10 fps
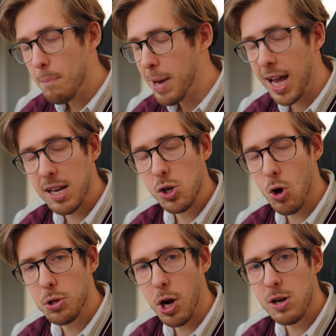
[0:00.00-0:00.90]
Paid in
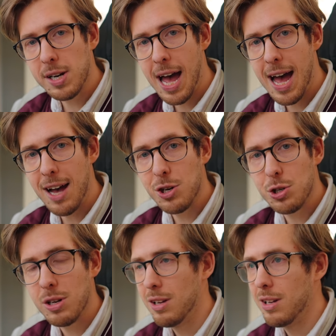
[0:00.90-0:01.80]
cold hard
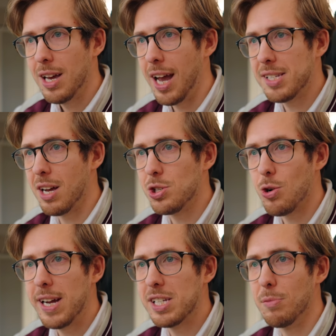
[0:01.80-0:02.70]
cash. It's
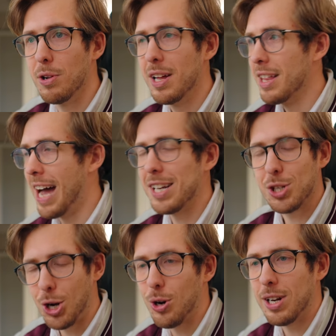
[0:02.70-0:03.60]
untraceable. That's
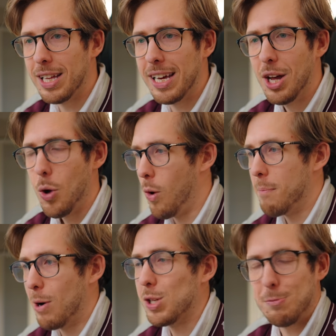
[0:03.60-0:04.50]
currently what
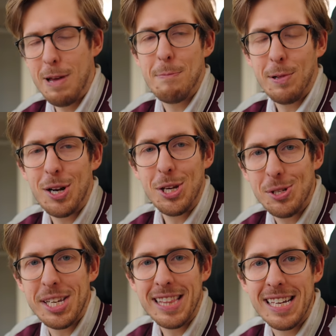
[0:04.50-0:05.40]
most people are
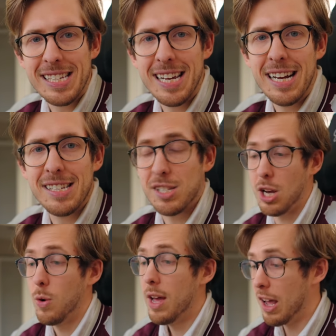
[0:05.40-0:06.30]
using these days.
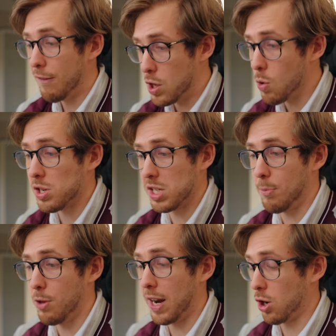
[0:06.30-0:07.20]
So if you are
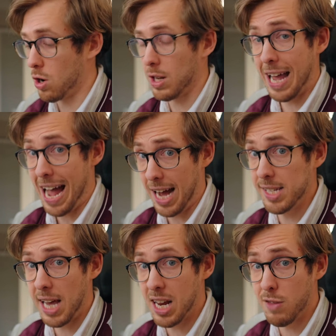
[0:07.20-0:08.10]
someone that currently
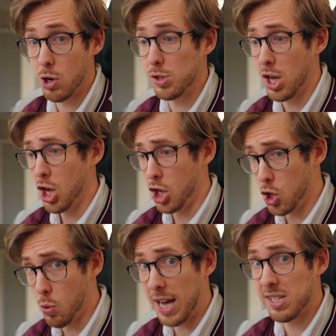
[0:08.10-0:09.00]
has any of those
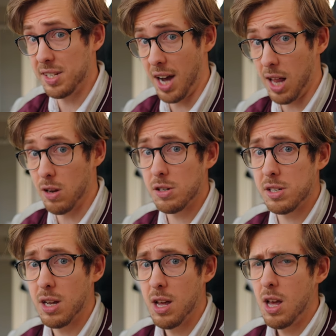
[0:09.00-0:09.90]
US dollars,